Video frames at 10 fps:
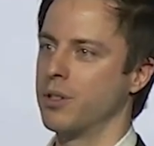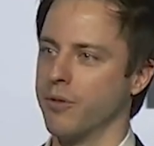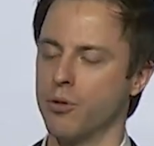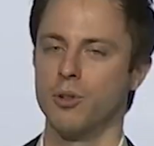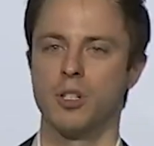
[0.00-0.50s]
of
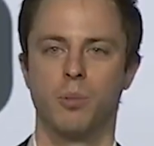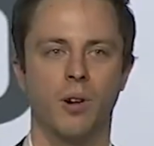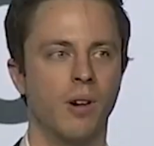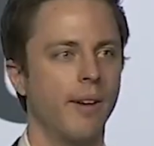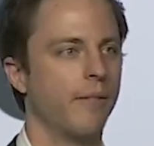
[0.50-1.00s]

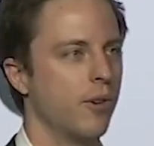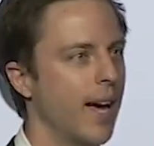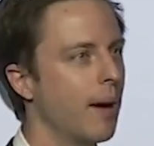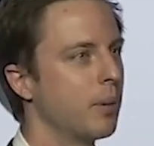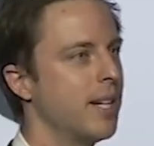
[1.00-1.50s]
Crucible, for an
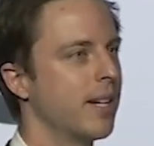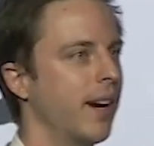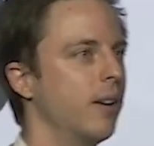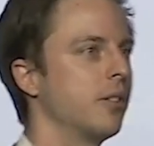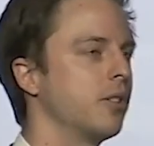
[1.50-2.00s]
aptly
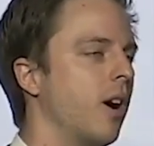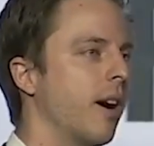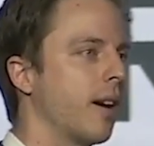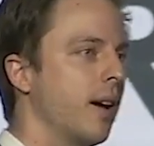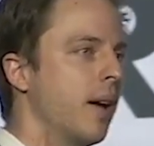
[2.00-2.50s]
titled
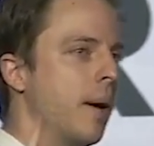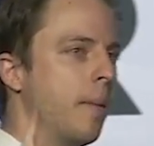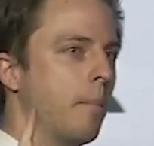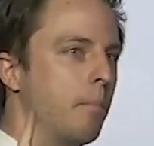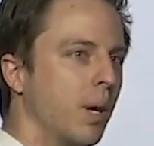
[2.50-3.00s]

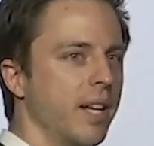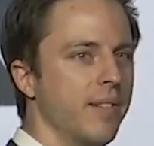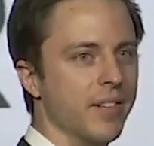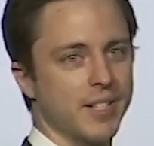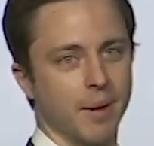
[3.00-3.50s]
talk, Believe
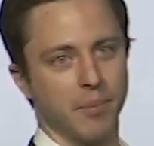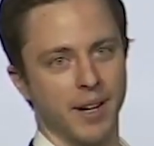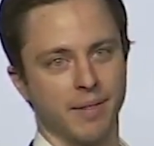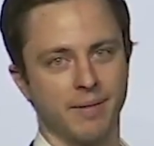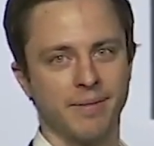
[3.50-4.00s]
in Something.
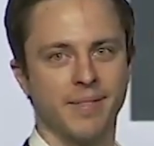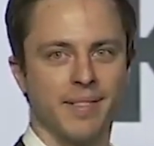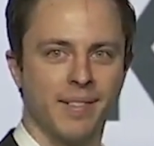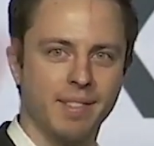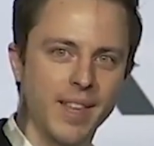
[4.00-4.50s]

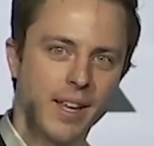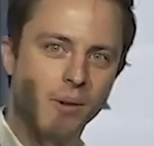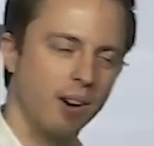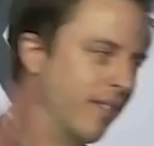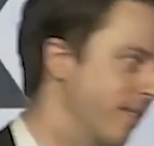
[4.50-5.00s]
Thank you all.